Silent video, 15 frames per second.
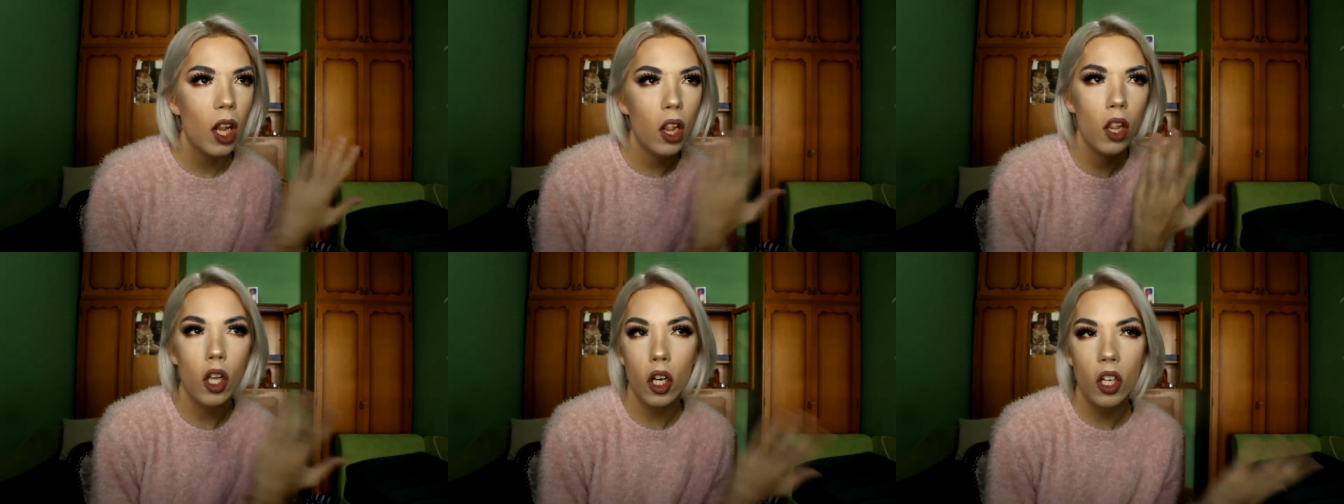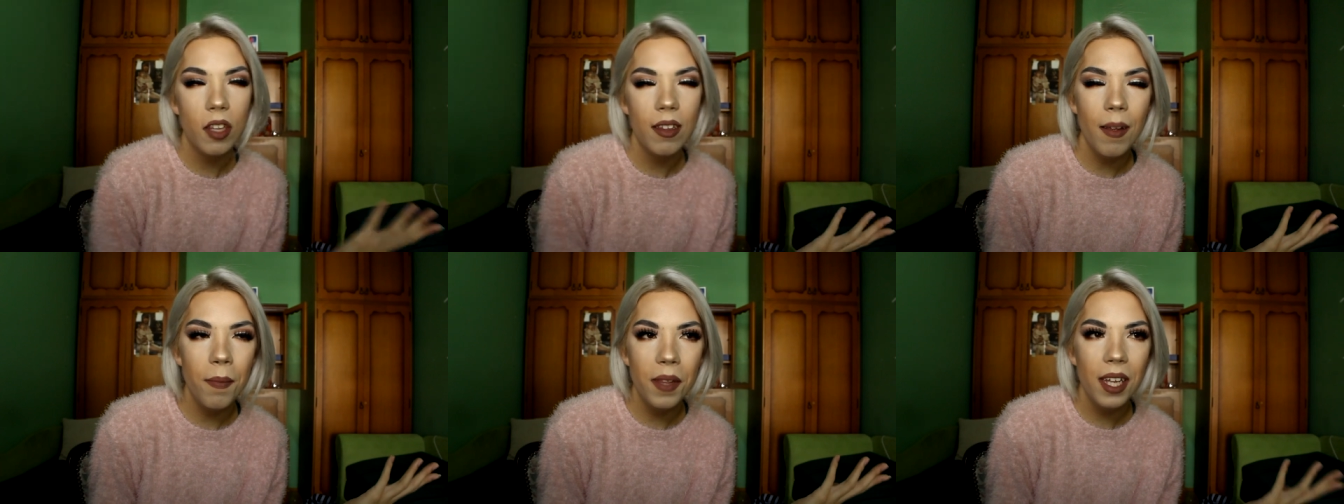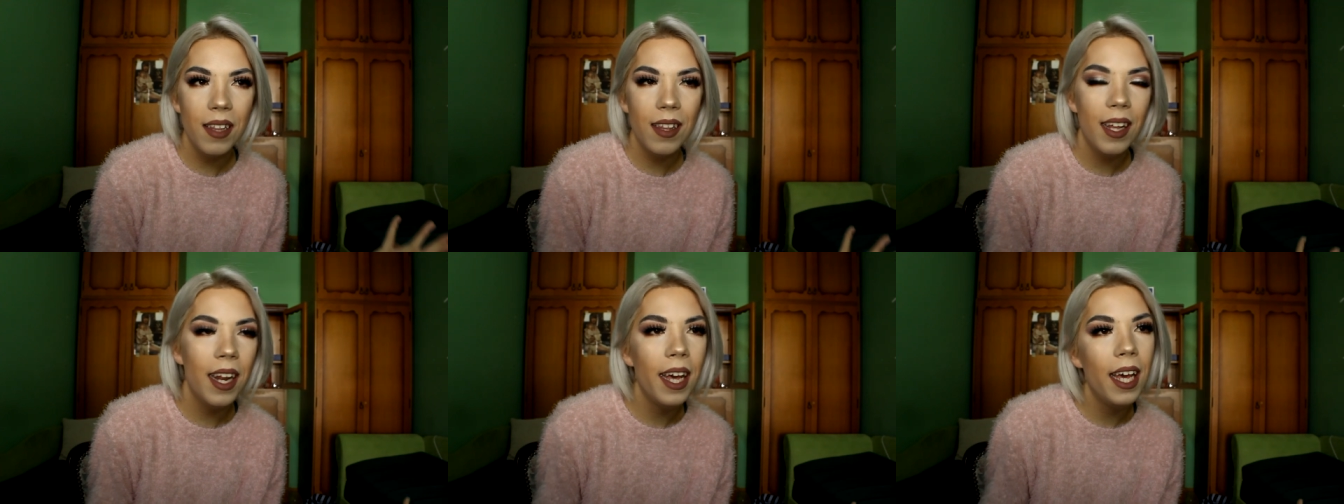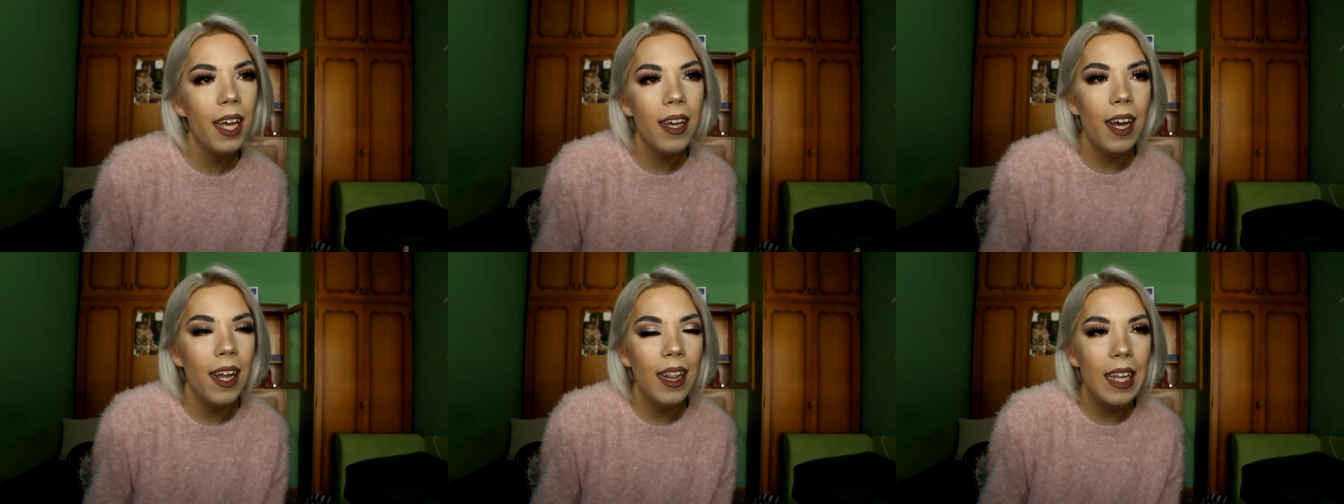learned something
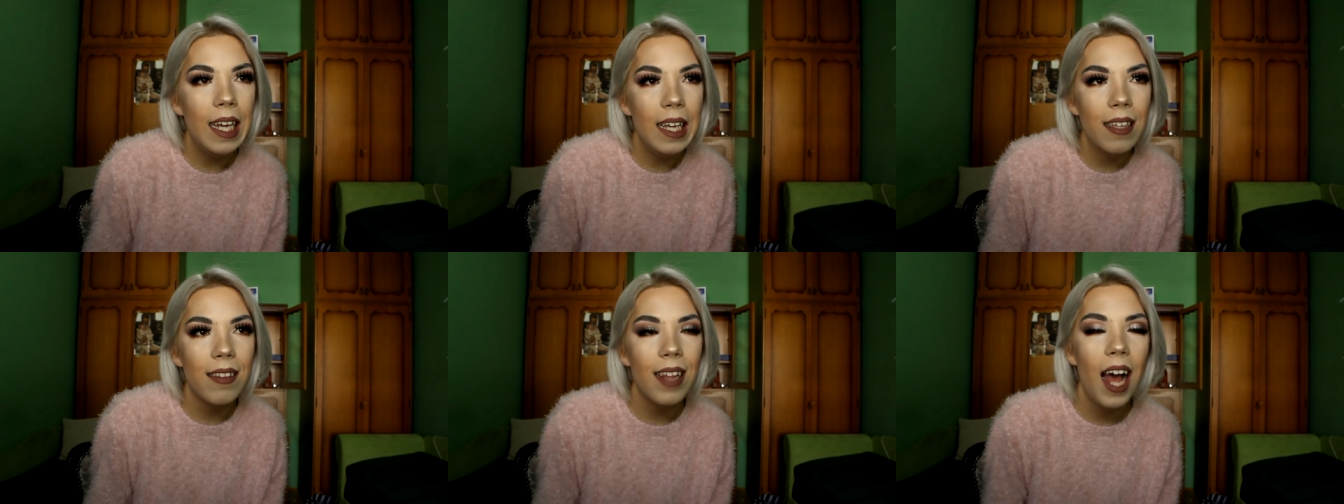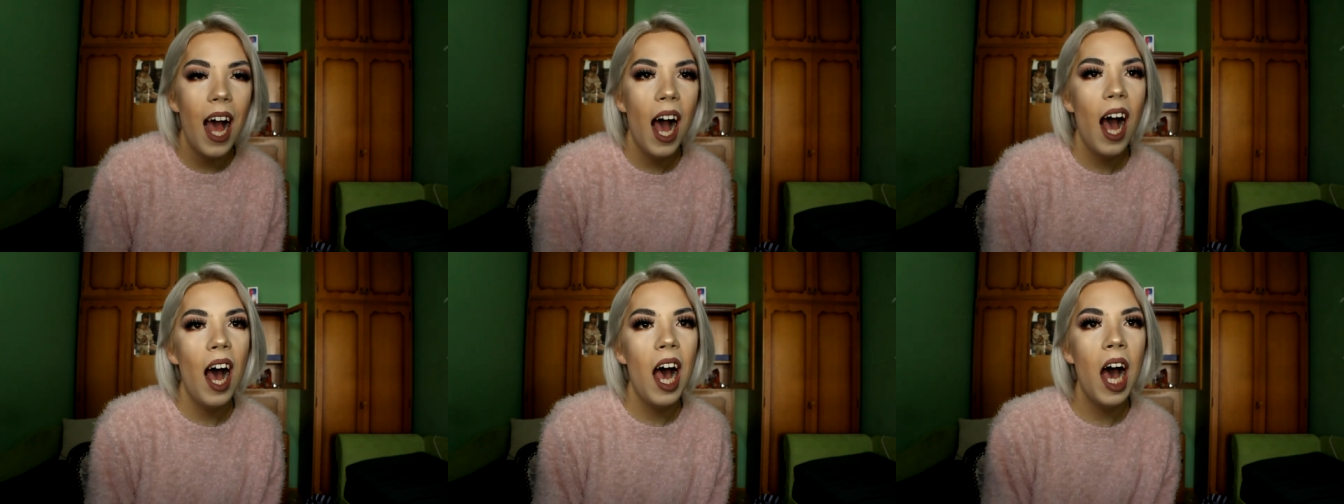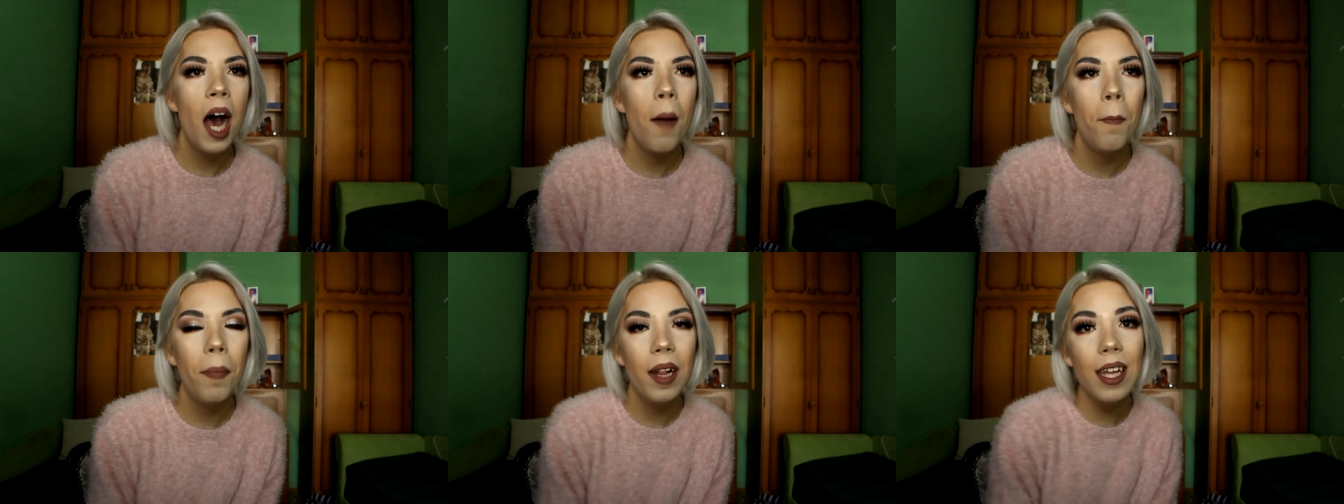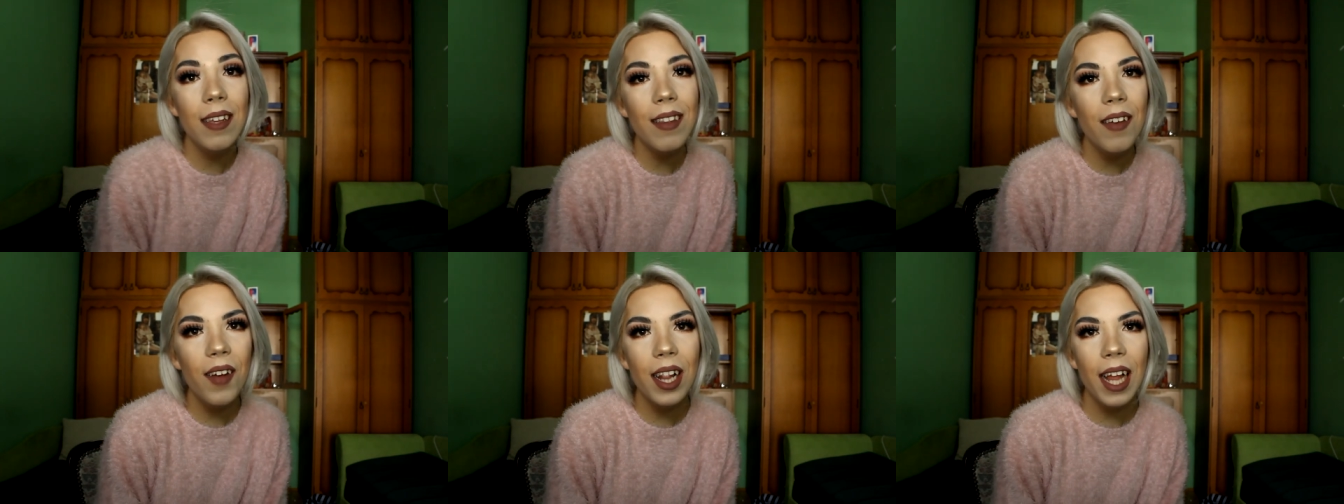today at least, um,
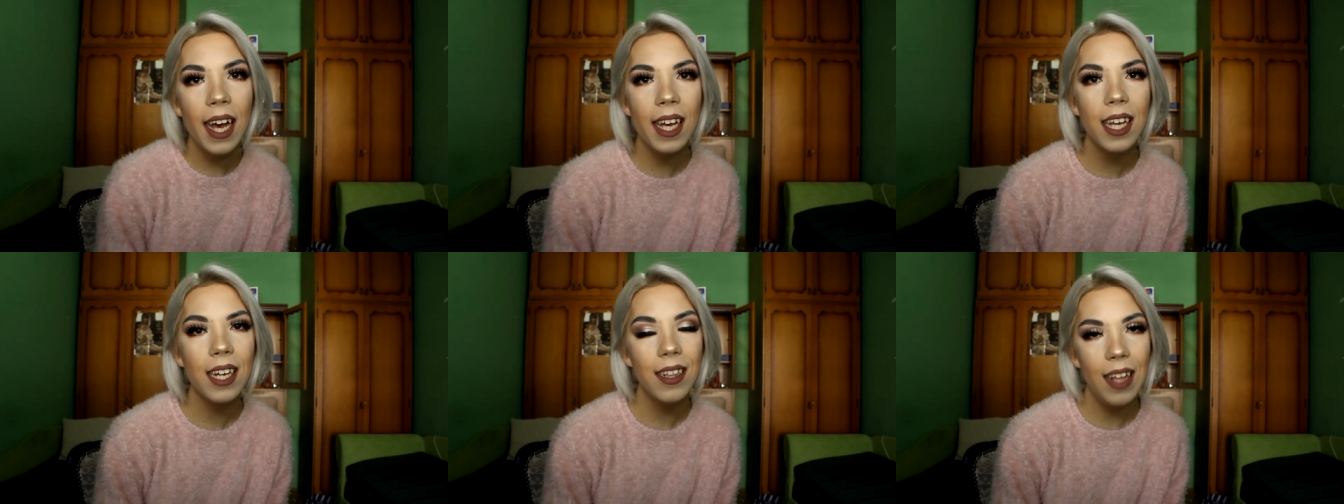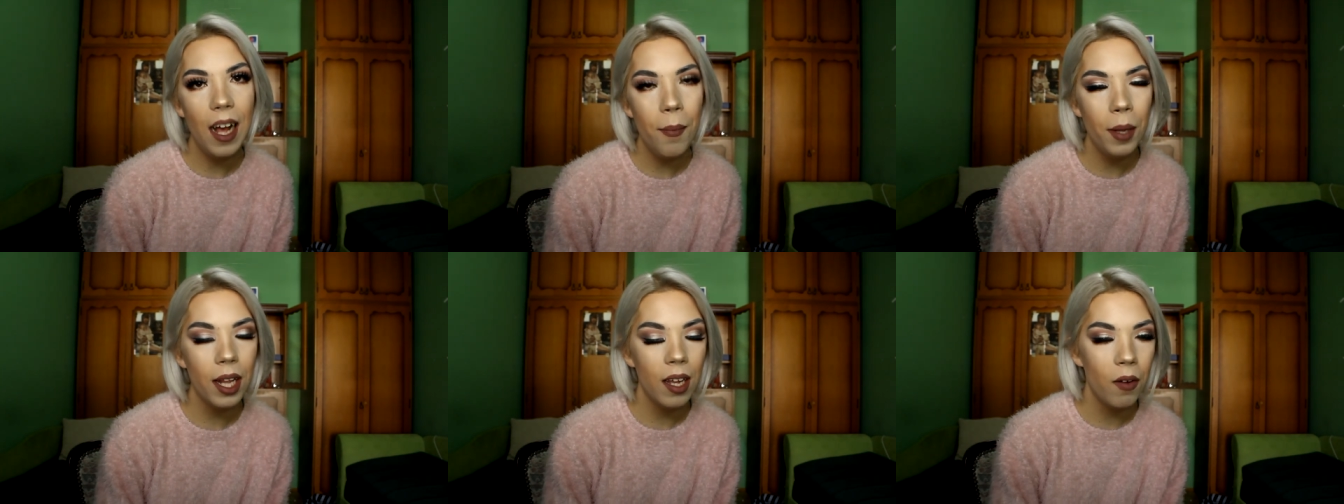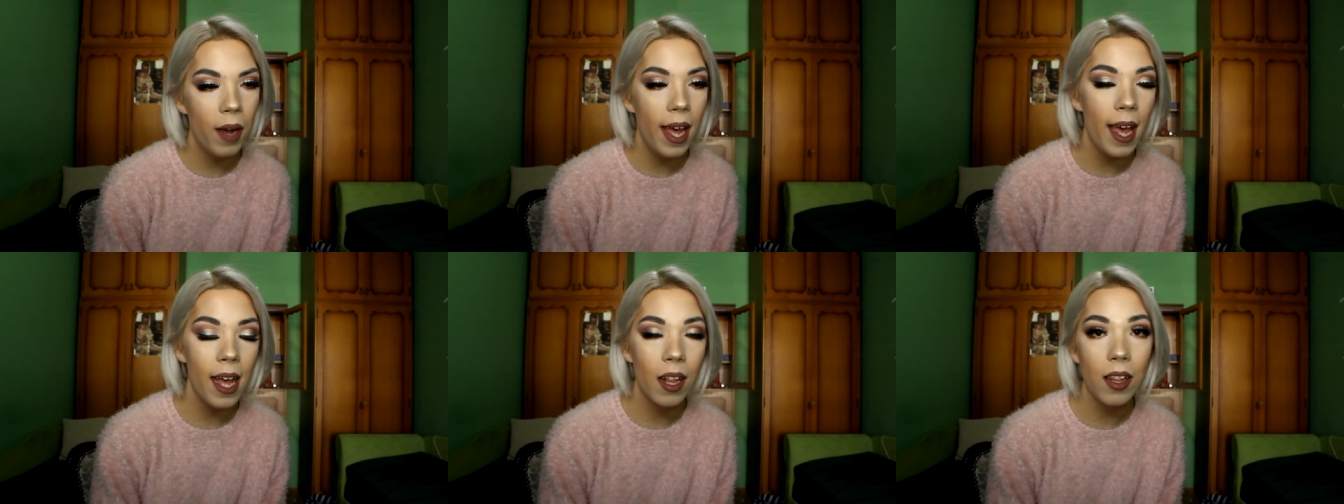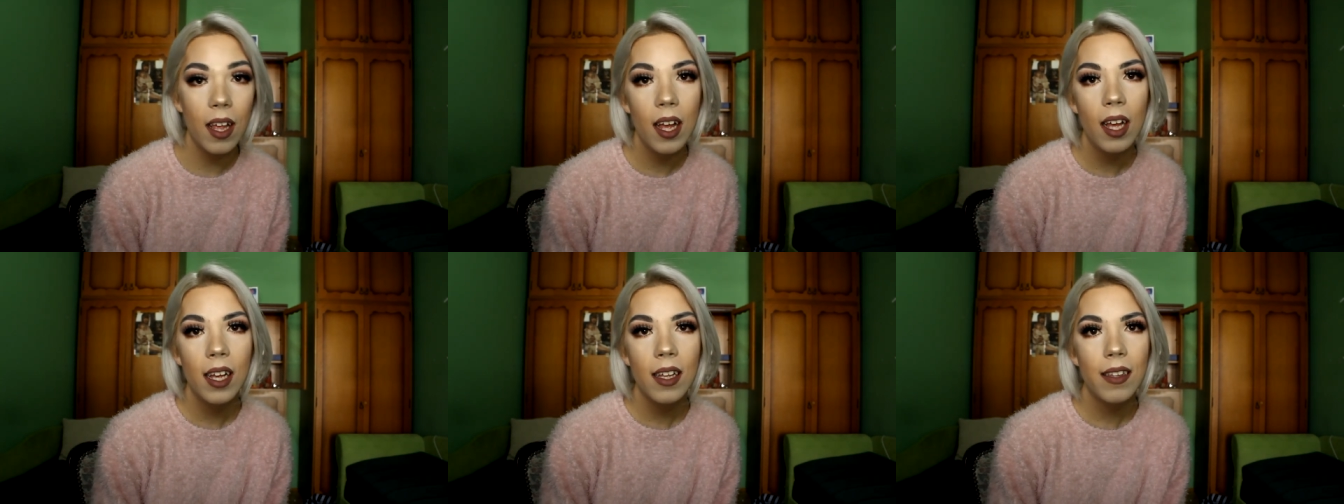please leave a like down below and
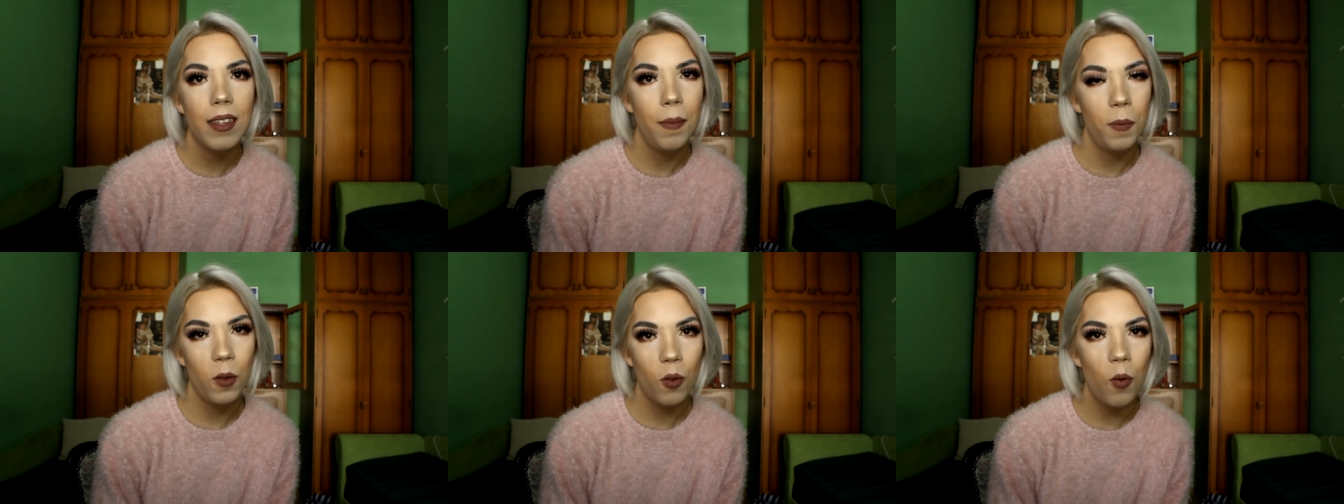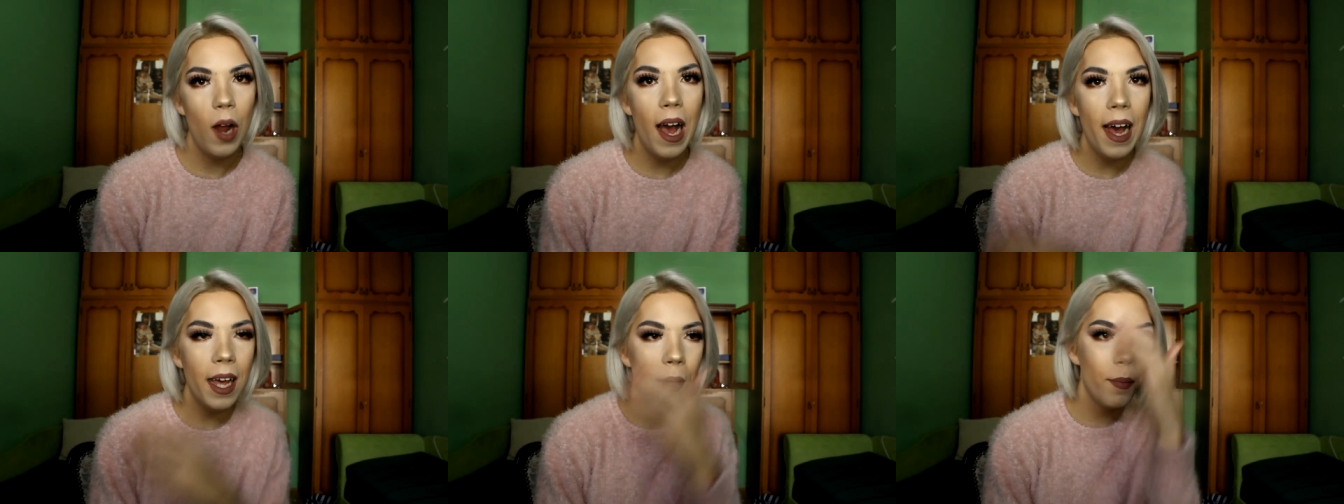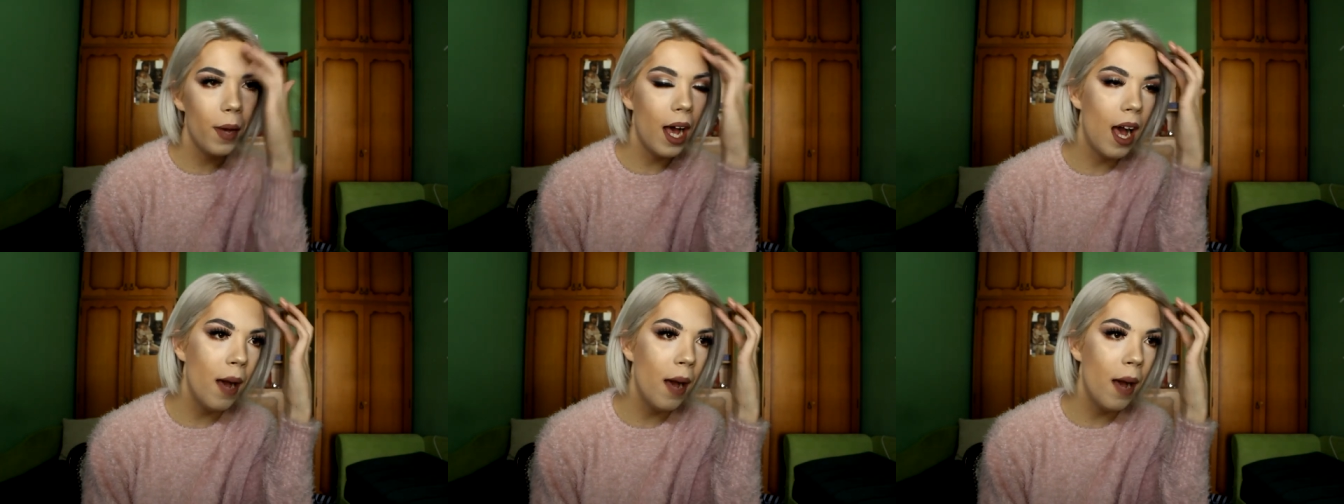subscribe.